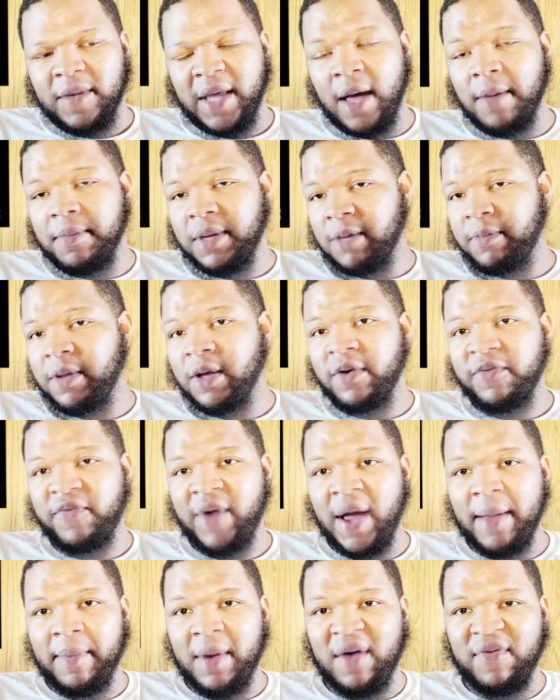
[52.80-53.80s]
Yep, he'll be on a
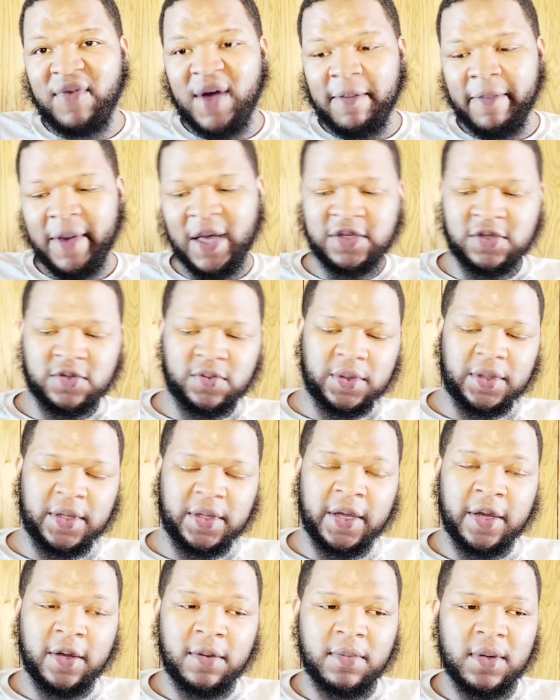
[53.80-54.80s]
five by five basis with
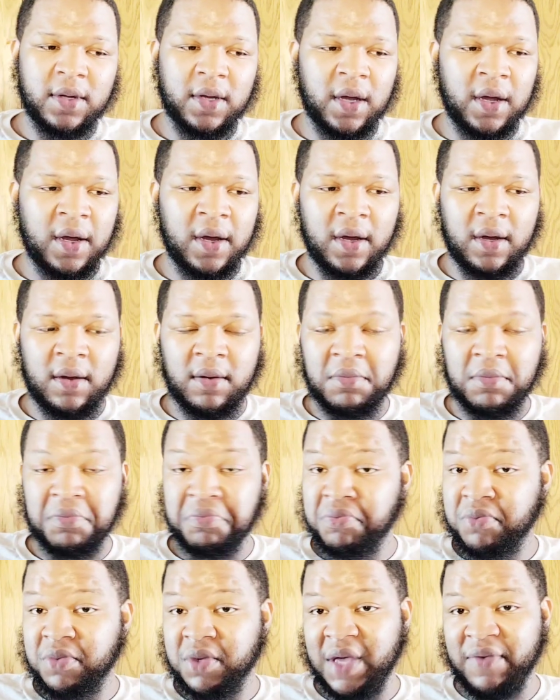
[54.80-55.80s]
them,
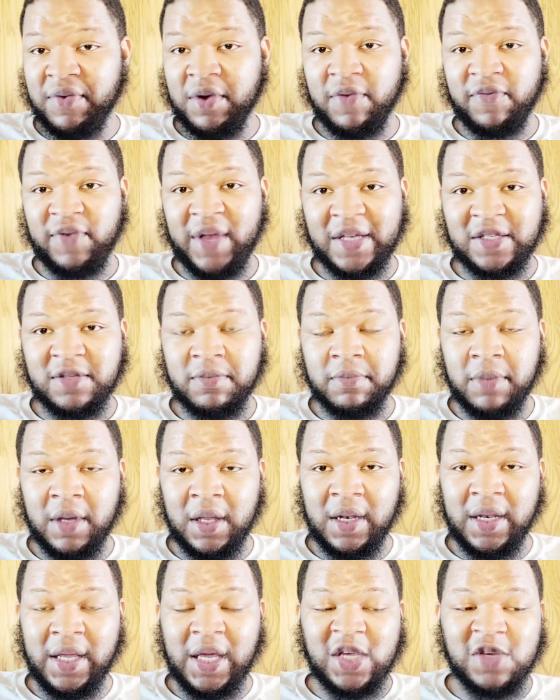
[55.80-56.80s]
um, giving him
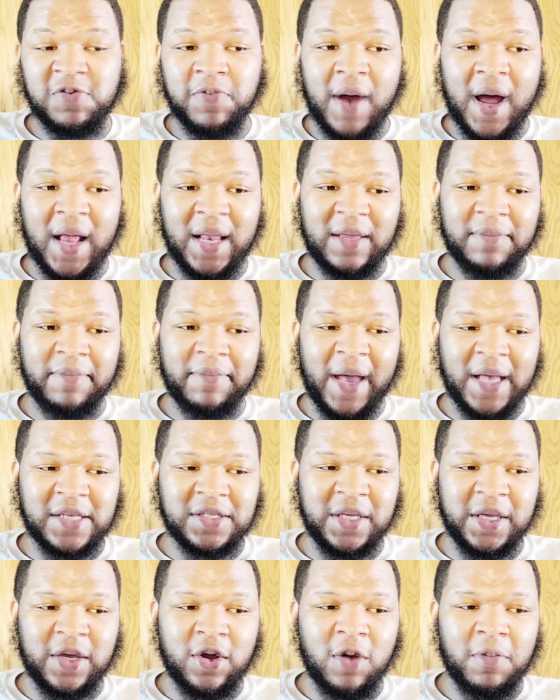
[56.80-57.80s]
flexibility. He's probably
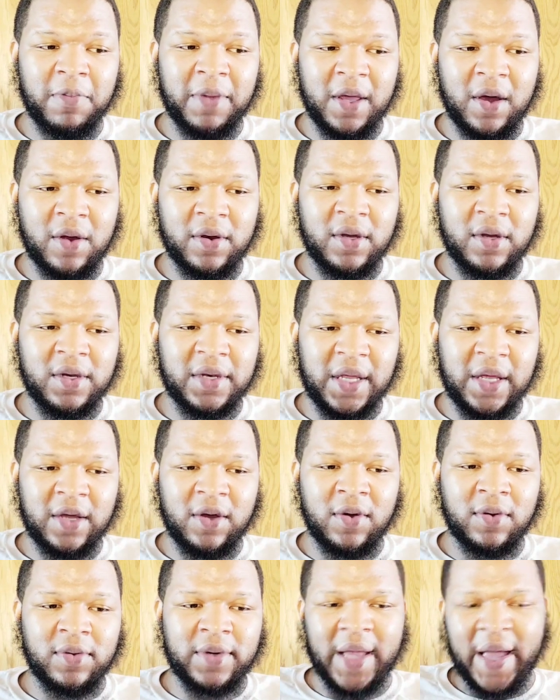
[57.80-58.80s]
basically going to be on the
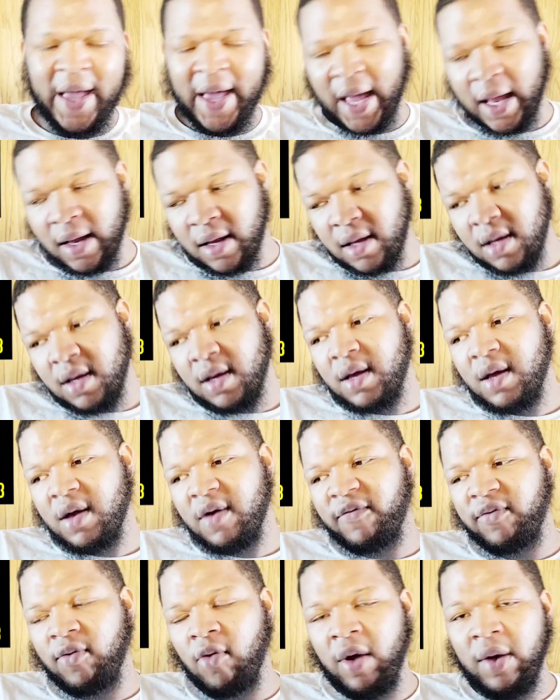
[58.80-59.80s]
deal that
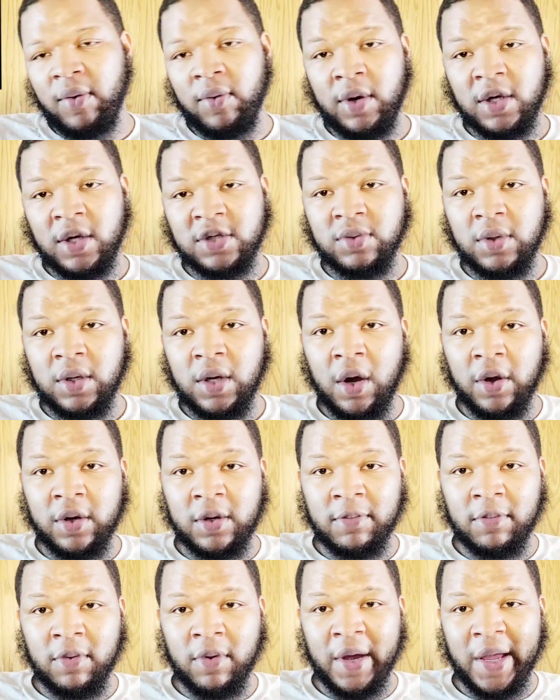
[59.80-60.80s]
Floyd was with
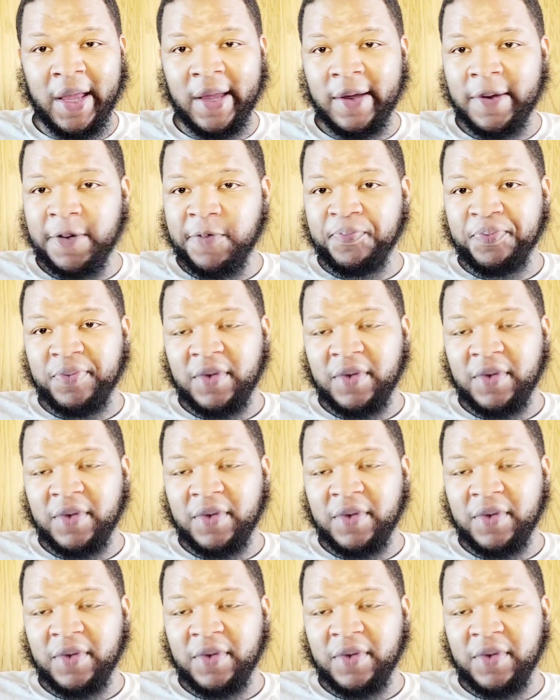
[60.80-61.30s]
Golden Boy.